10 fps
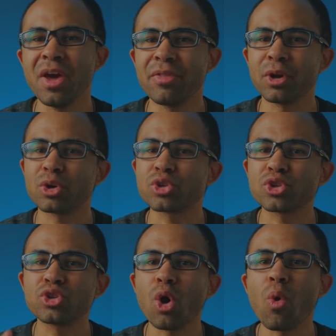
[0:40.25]
There are
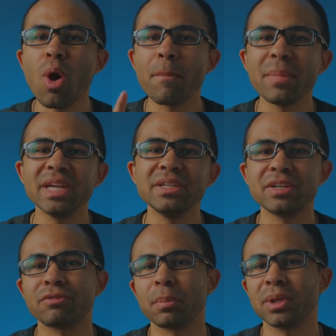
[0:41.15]
so many
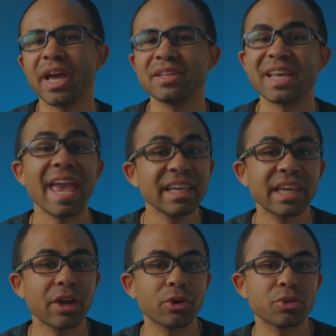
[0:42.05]
different plans and
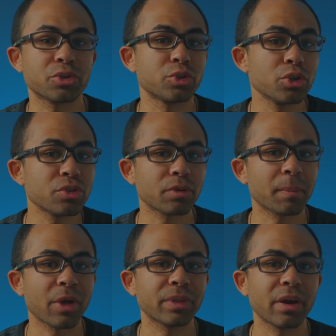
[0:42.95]
carriers to choose from
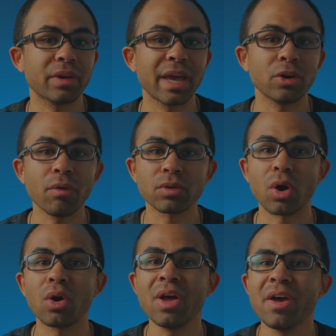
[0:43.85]
out there and
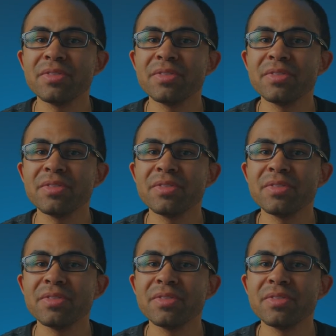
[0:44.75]
overall